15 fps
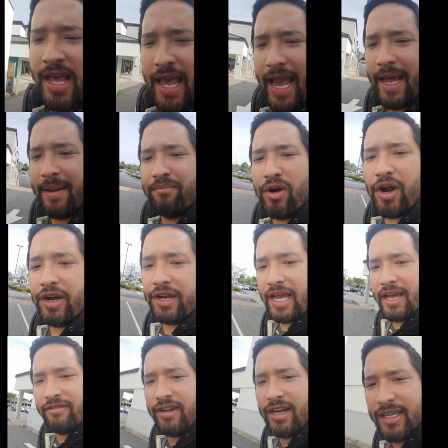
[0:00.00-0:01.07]
at Park
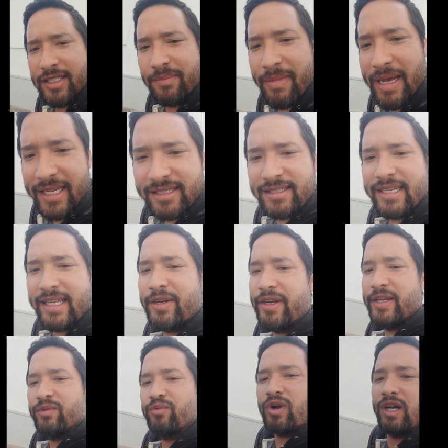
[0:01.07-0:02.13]
Ave Cosmetic Center
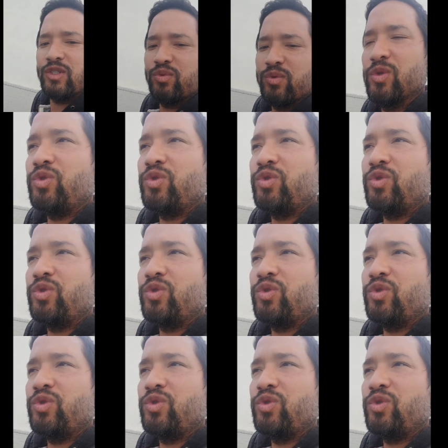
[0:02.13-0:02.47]
in Roswell,